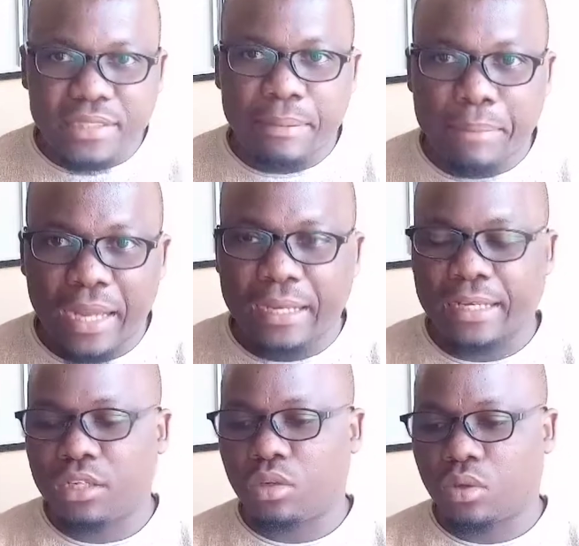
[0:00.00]
as a man,
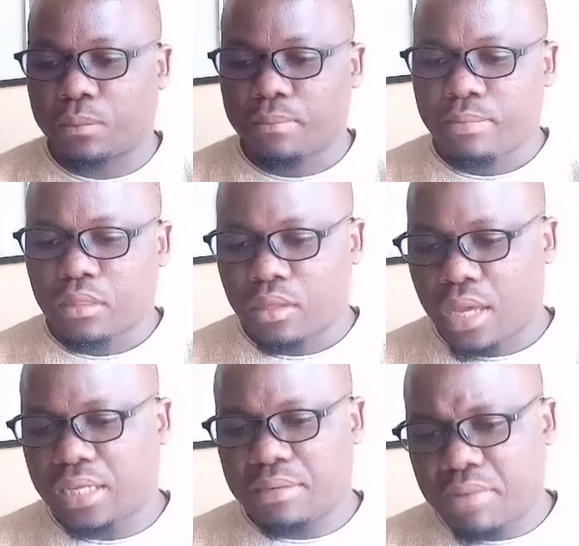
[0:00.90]
you know.
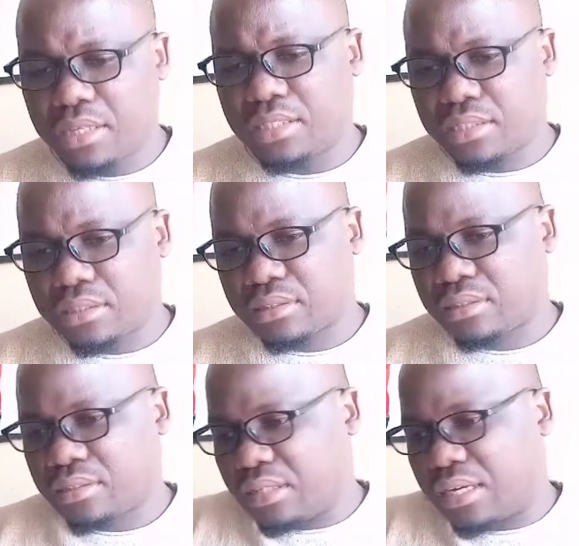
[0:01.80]
Like, imagine,